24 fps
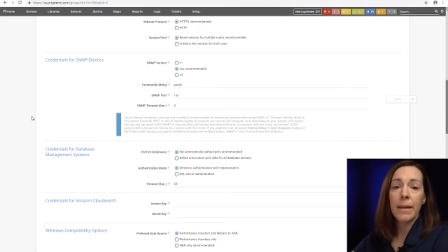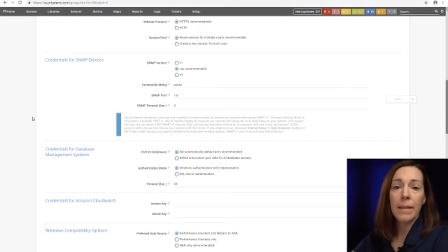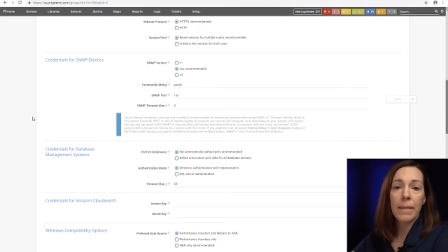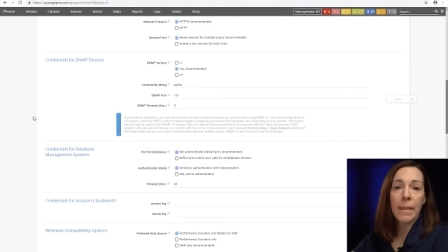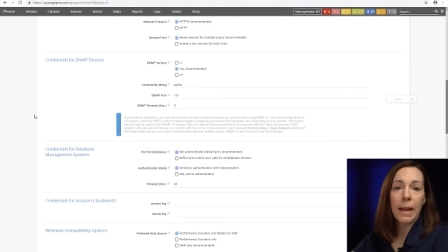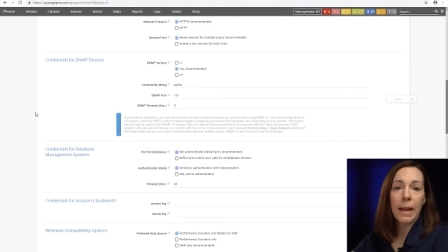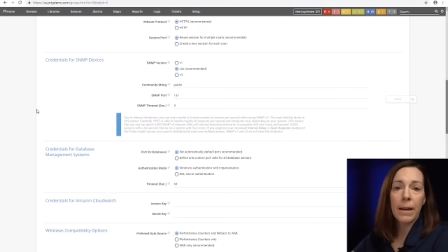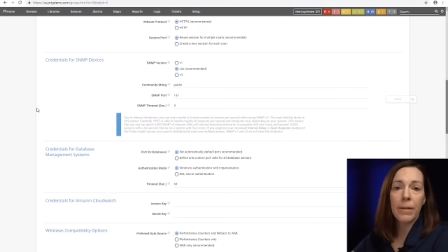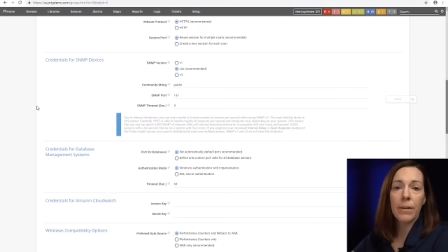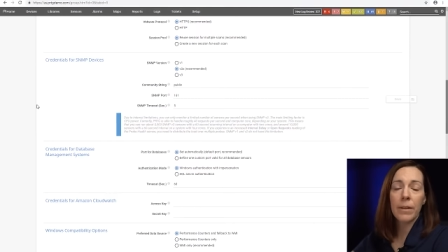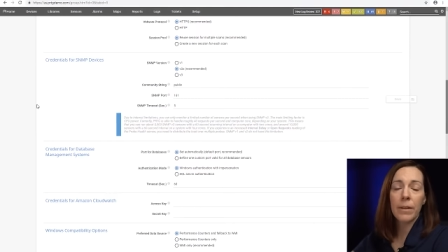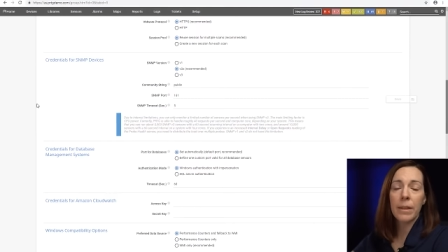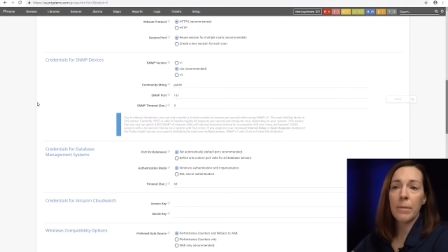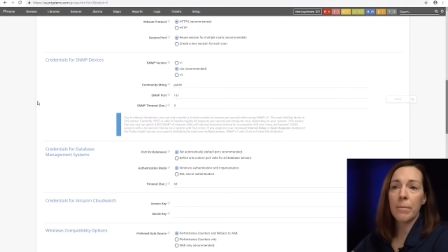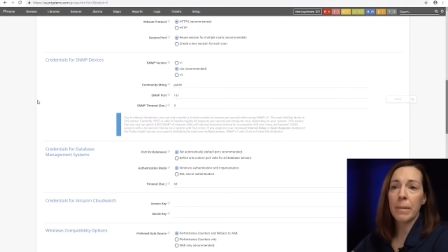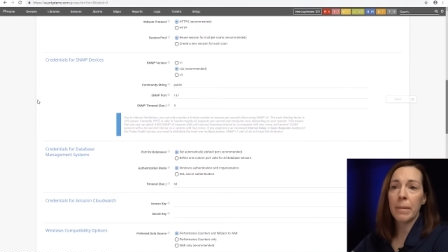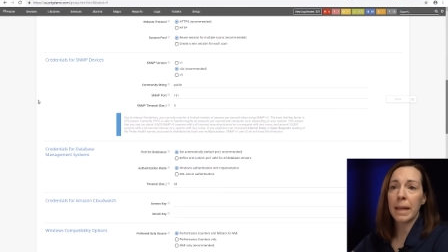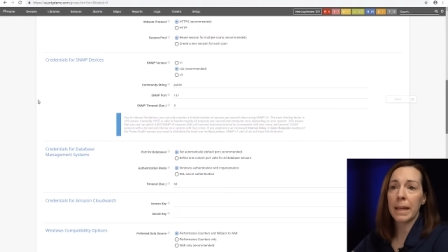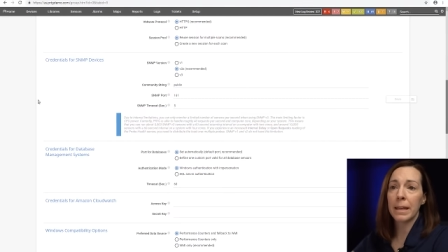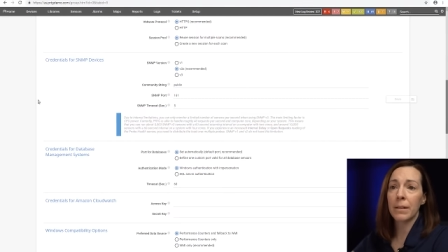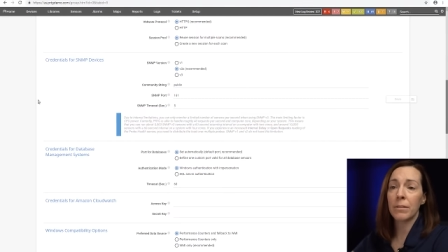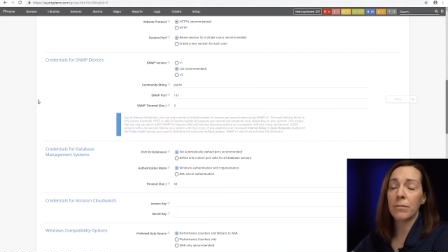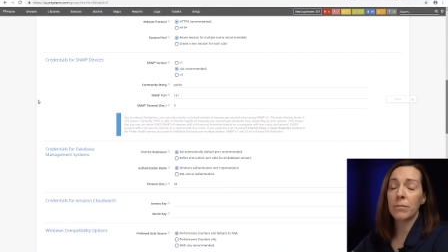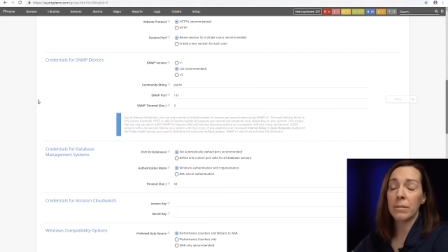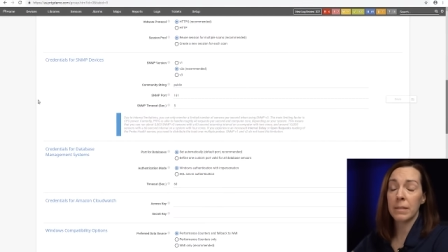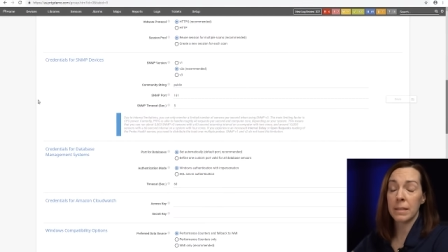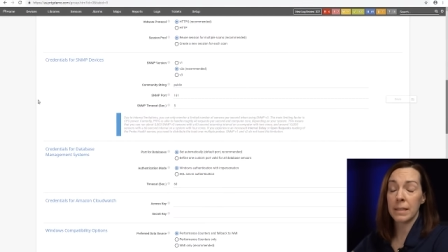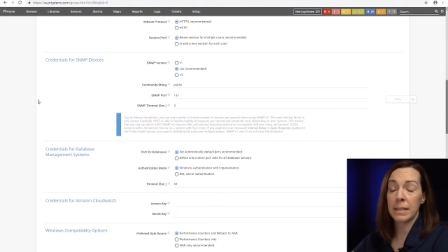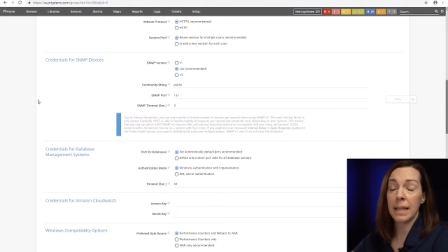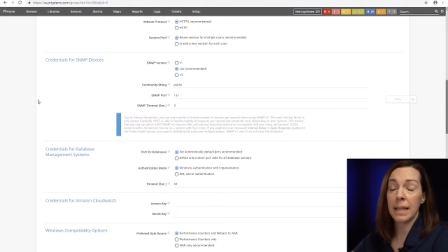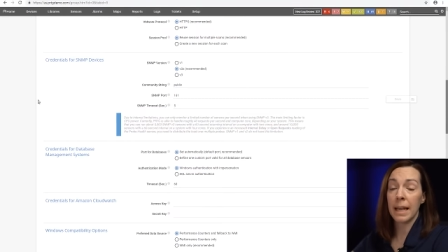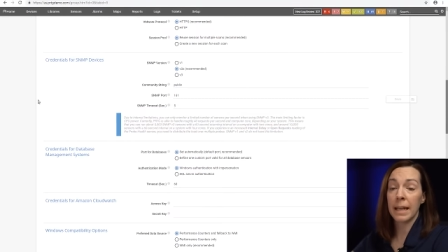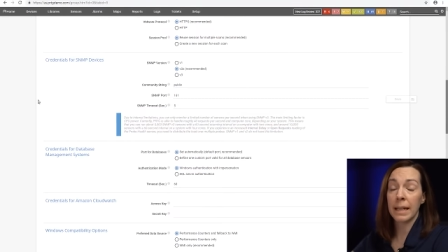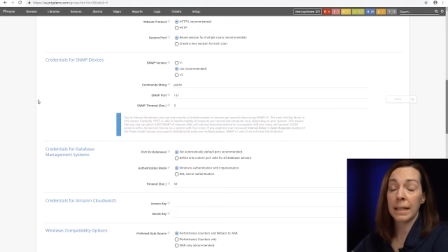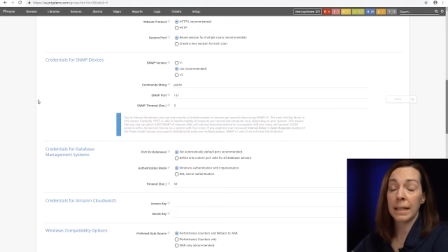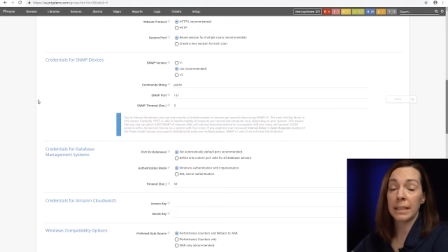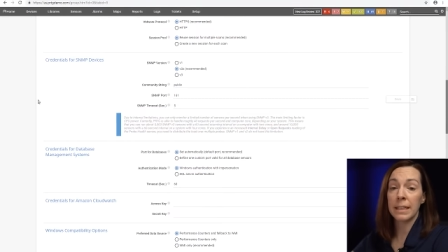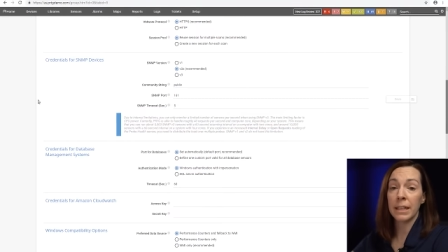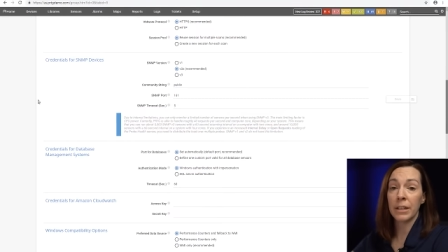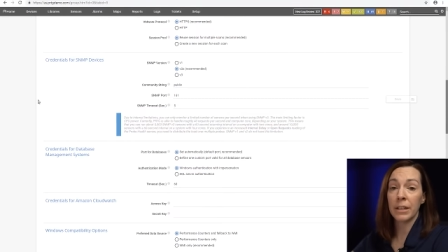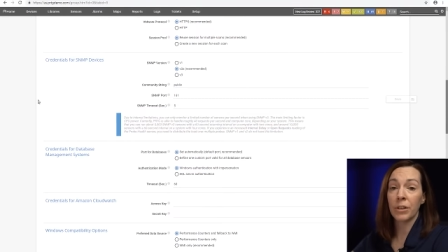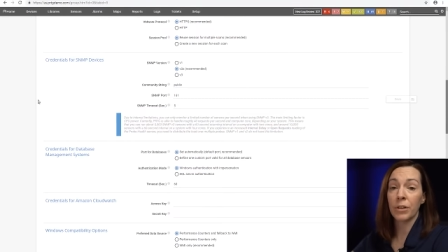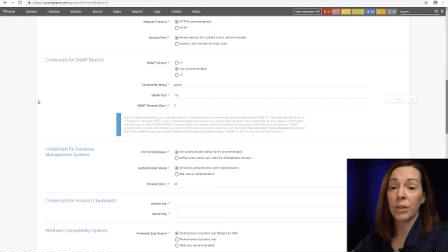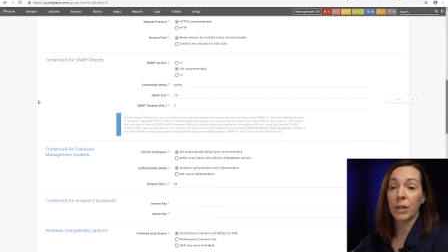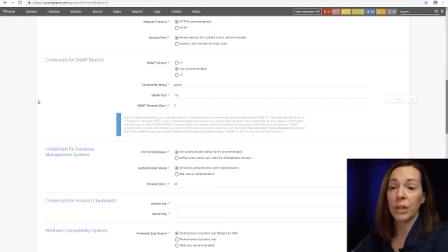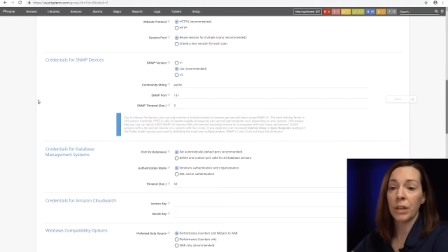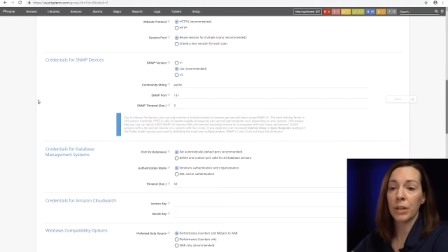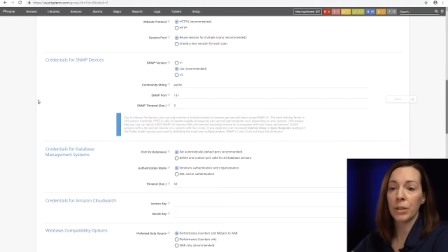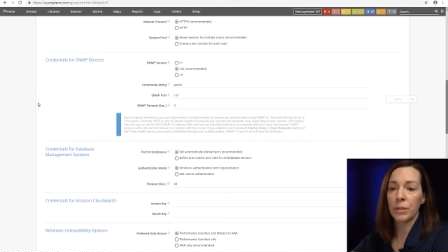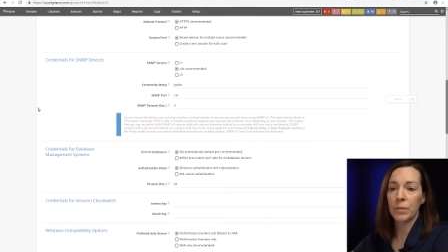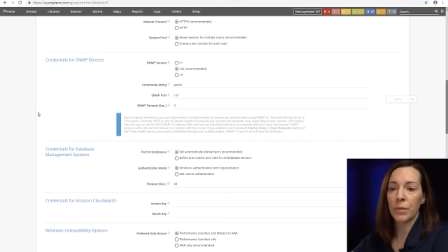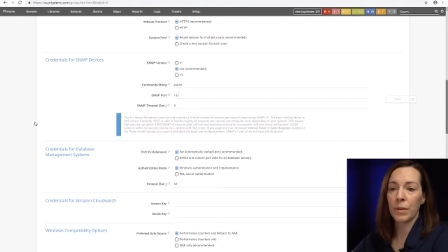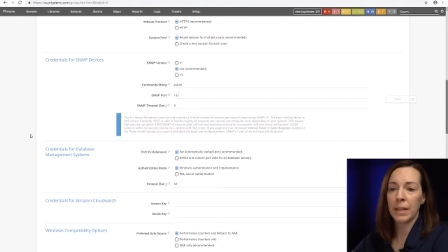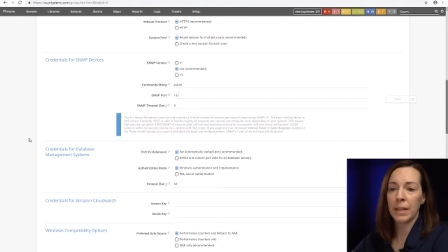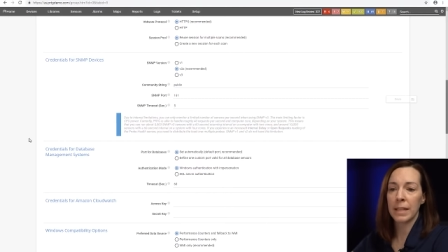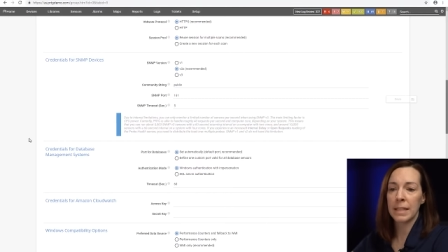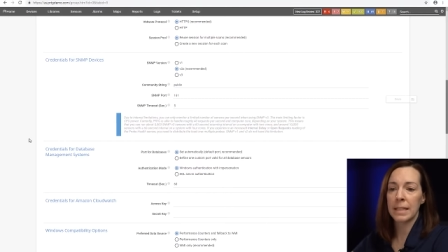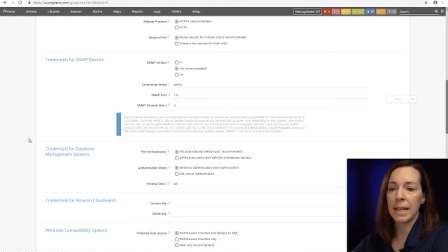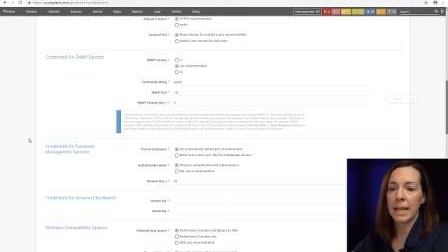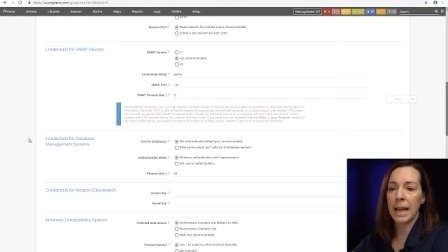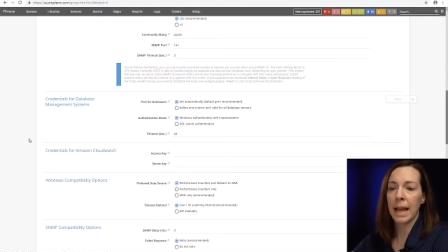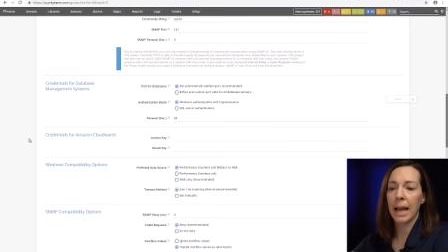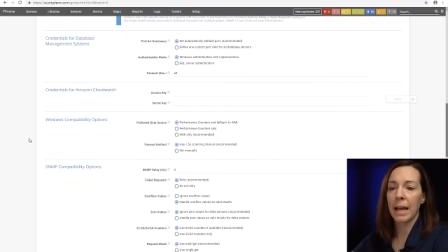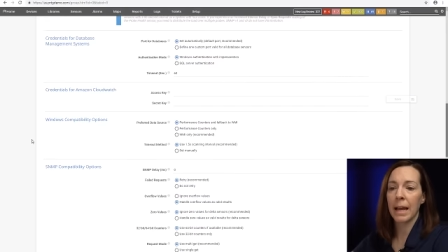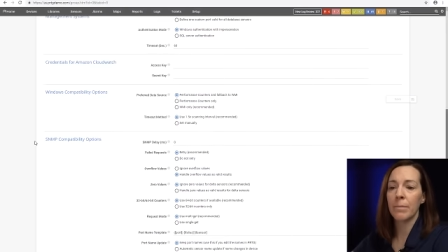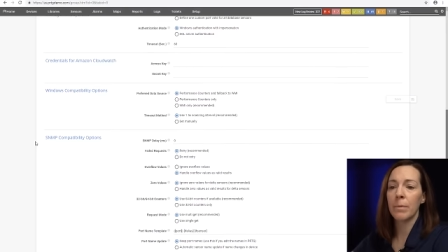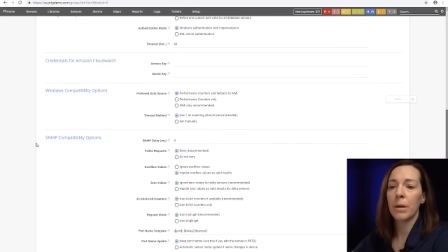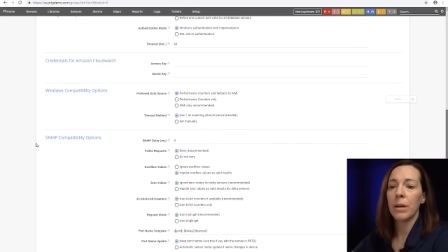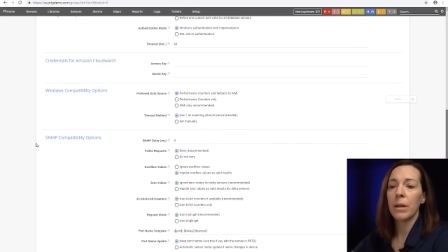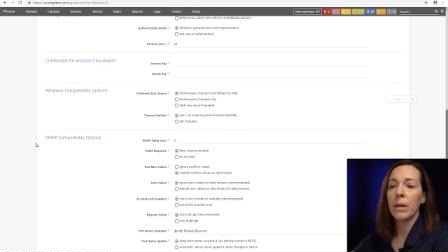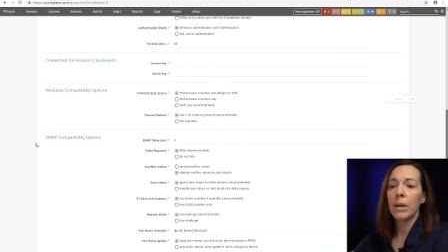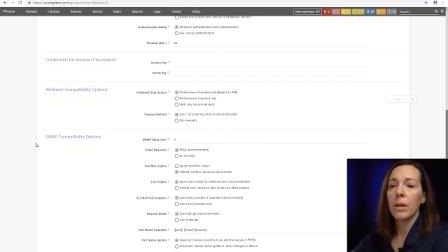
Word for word: They are the main settings that you're gonna use for this tab.